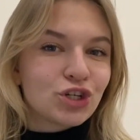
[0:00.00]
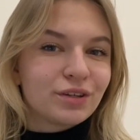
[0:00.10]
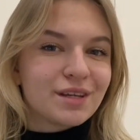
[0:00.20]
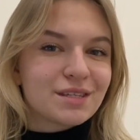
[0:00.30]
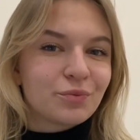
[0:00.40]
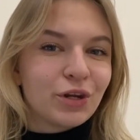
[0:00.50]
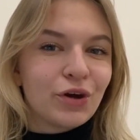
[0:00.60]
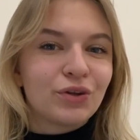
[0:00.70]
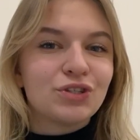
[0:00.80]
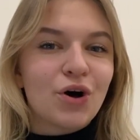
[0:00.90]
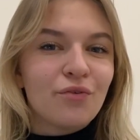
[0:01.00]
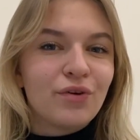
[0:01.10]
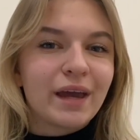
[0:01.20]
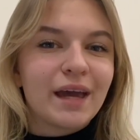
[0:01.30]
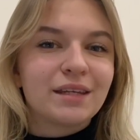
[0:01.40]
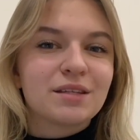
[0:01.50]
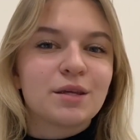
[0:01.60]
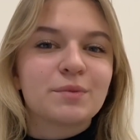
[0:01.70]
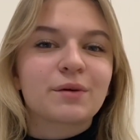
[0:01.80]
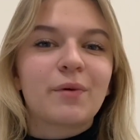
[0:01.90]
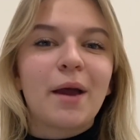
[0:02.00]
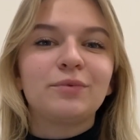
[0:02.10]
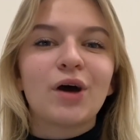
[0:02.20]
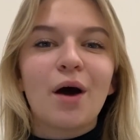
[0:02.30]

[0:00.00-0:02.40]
watching this video. Don't forget to subscribe